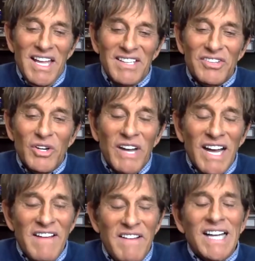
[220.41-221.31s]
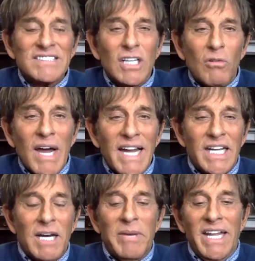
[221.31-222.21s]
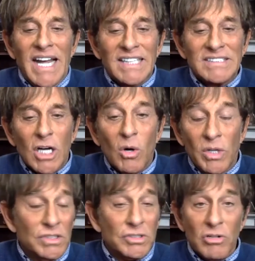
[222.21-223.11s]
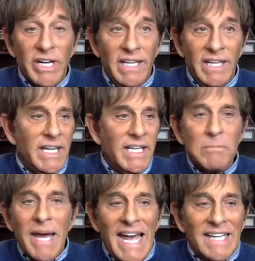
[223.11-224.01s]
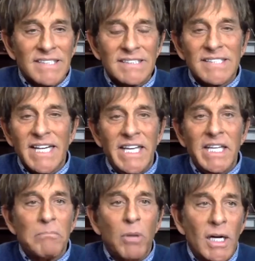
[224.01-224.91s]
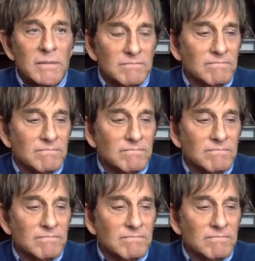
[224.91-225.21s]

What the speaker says: So if I saw Ryan to come in and I saw on his screen that in the past, let's say he had bought